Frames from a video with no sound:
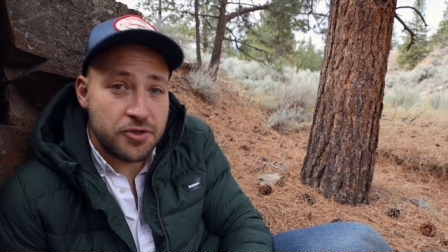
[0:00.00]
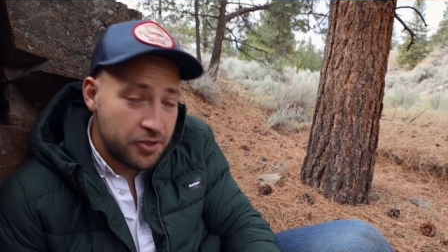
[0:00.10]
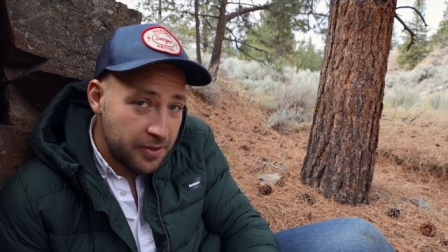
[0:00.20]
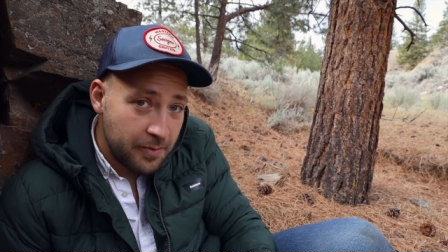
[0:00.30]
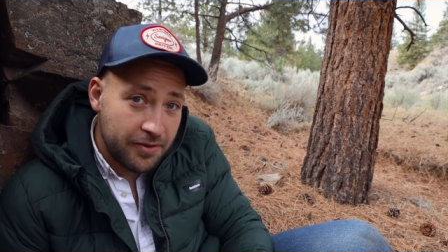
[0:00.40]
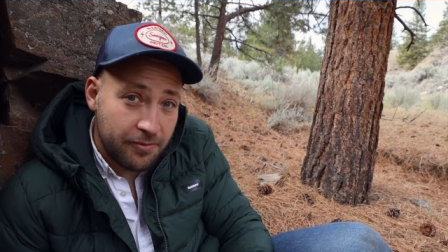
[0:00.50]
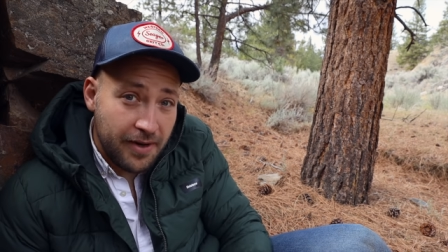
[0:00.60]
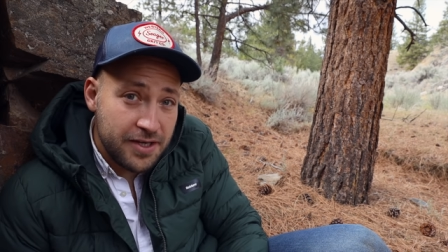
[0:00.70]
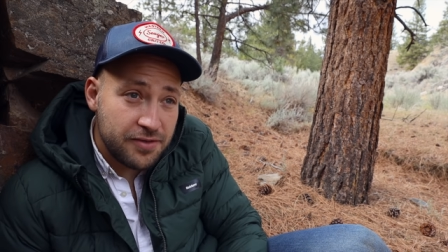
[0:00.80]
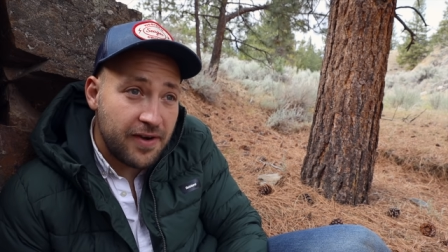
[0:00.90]
you're shooting with a
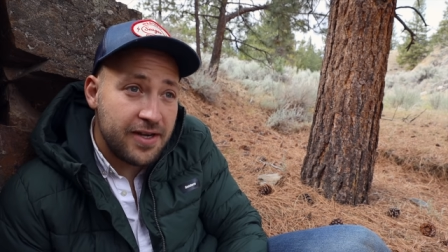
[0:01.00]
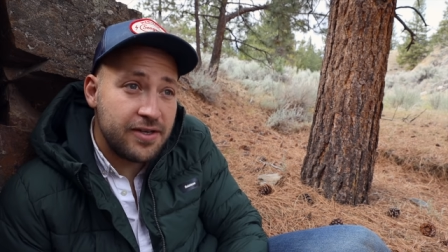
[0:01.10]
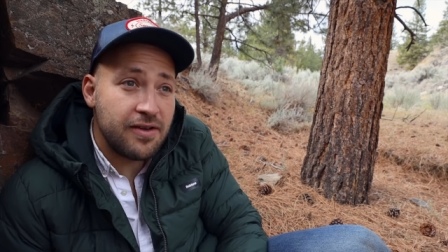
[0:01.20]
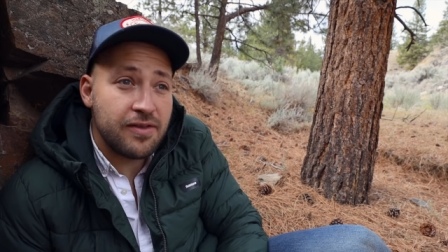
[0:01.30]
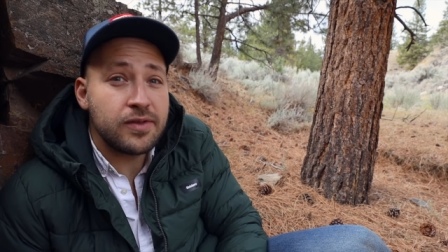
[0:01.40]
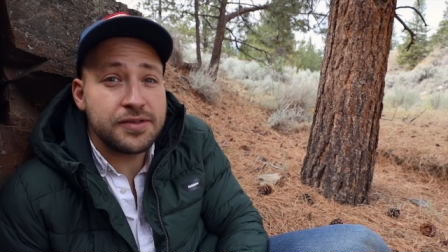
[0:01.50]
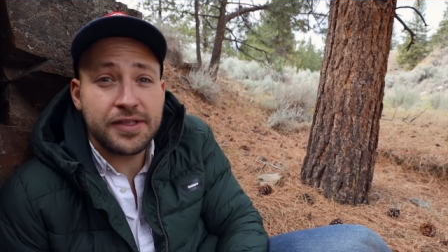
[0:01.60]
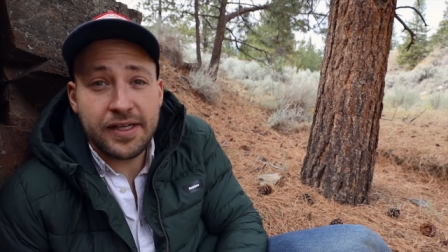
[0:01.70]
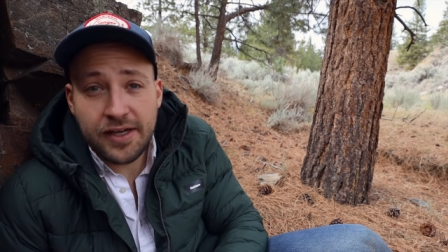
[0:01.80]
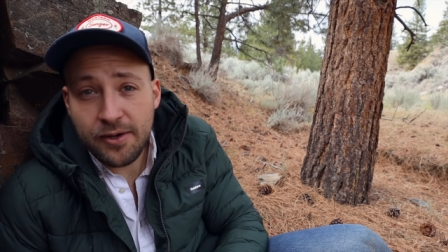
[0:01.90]
rangefinder, those
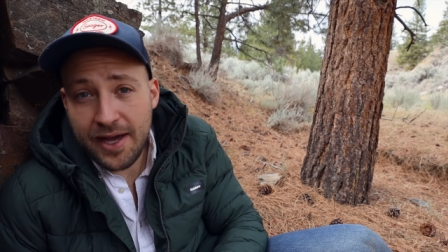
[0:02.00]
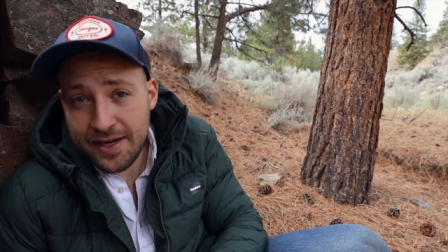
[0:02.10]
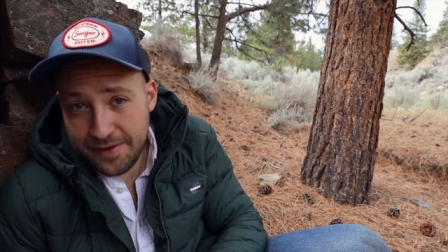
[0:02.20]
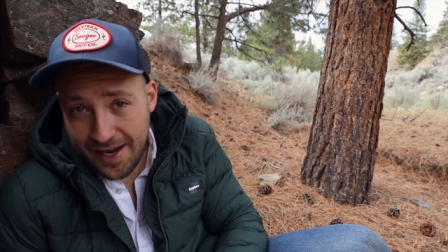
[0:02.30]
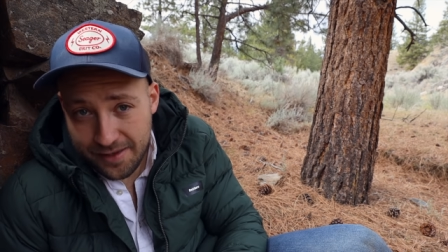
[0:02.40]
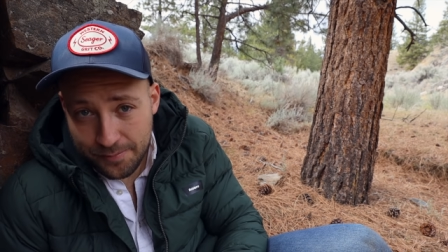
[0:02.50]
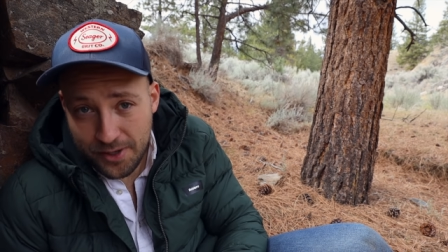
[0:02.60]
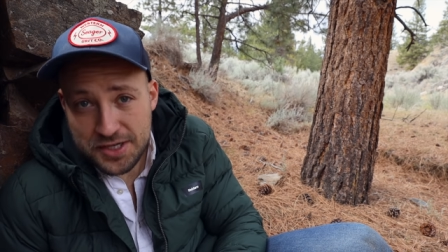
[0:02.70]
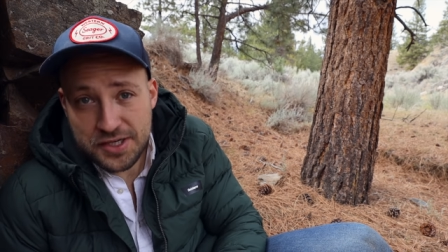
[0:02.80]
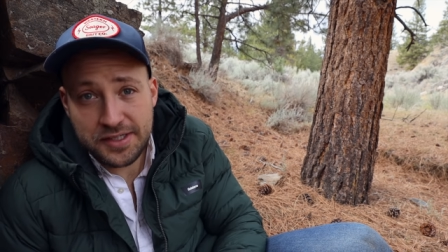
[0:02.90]
can go out of
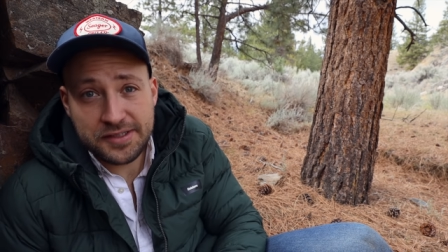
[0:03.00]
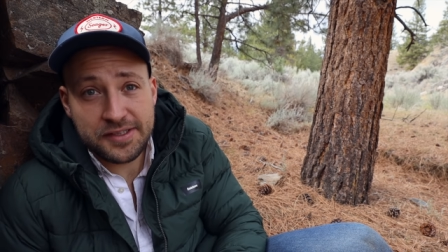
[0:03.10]
calibration.